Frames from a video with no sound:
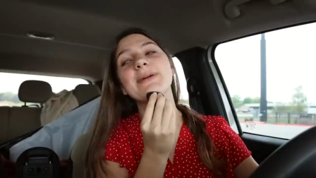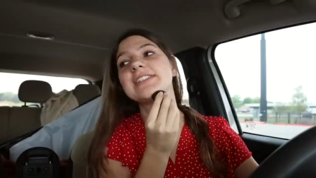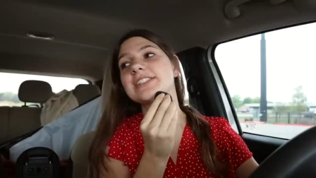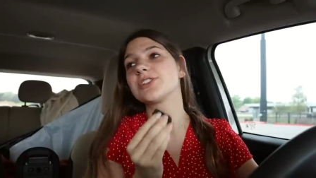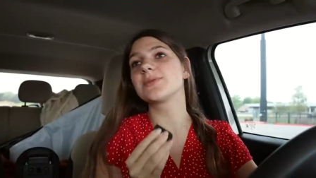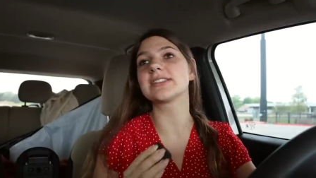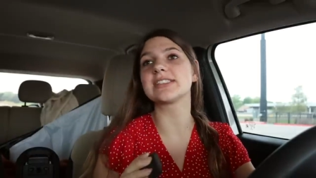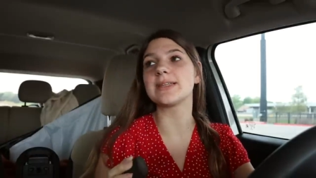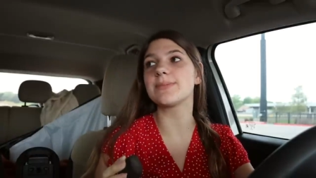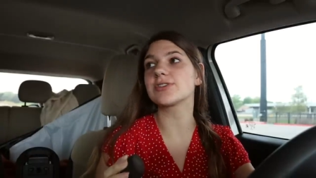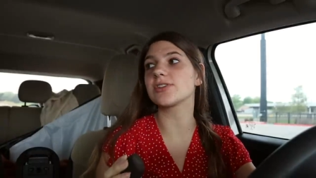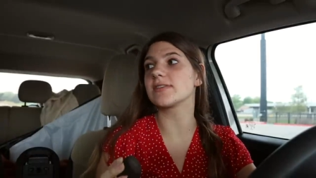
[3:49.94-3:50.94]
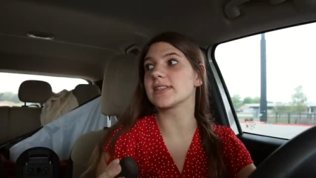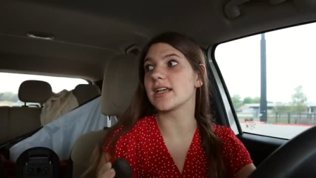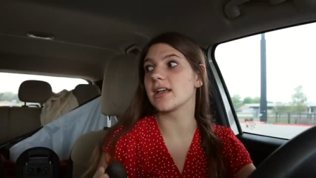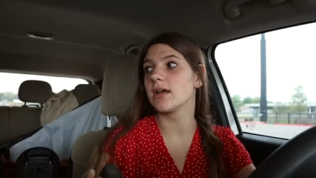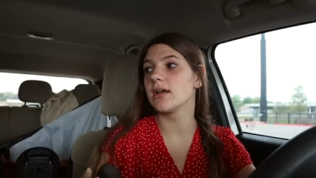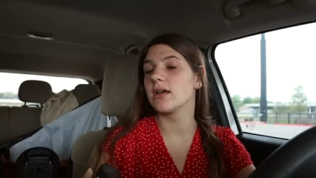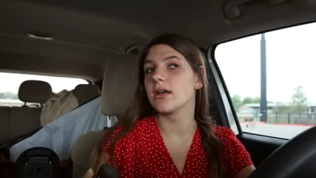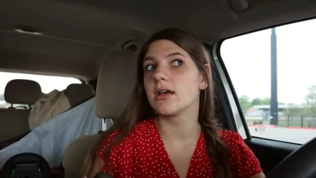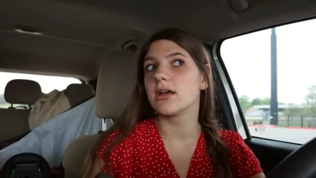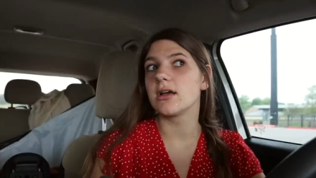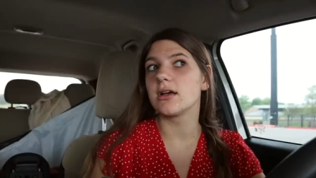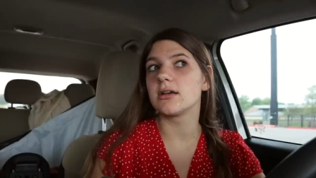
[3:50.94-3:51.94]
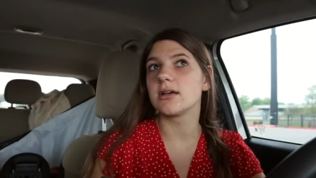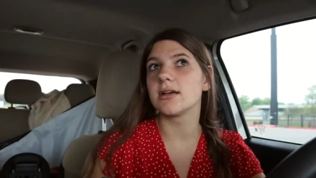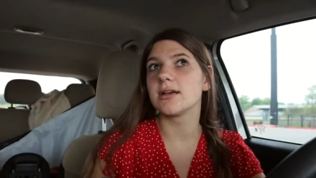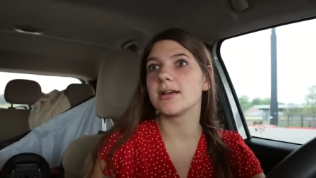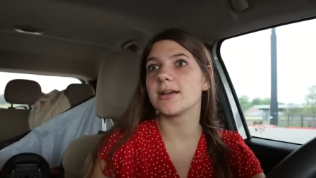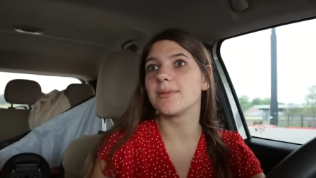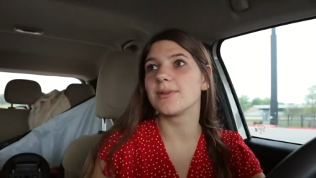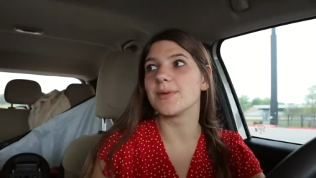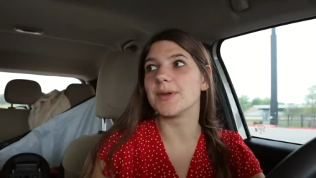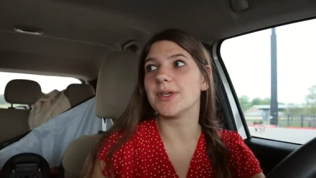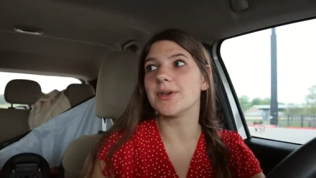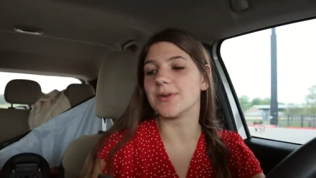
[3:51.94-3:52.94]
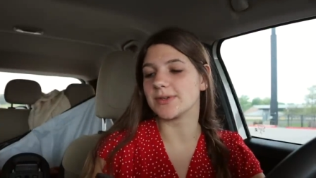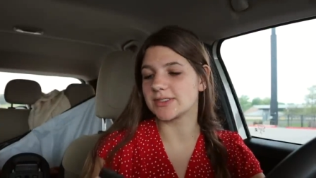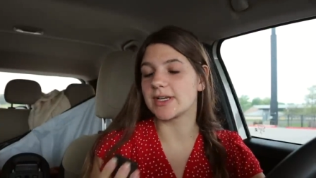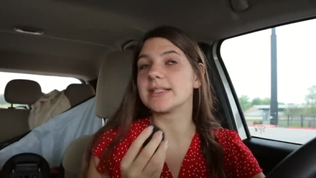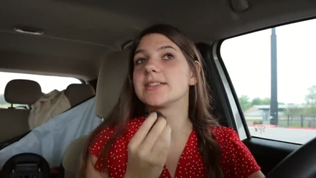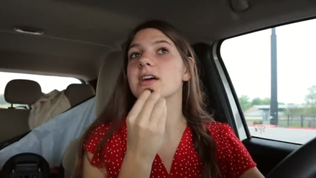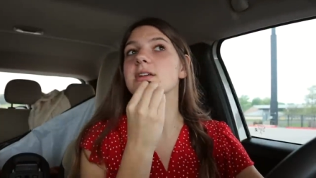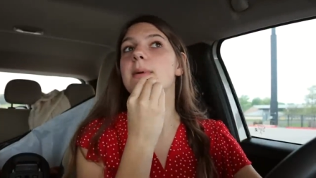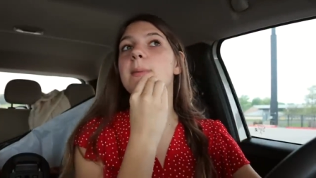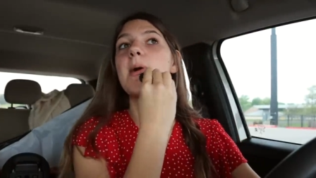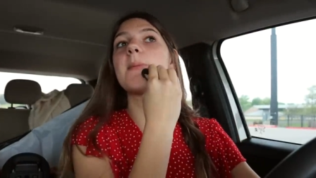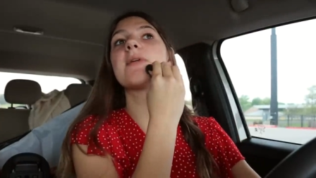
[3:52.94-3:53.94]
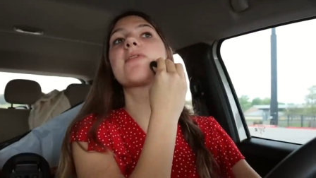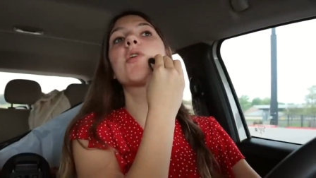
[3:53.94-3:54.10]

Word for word: my sister was sleeping, so I was like, mom, what do I do? So I talked to my mom, of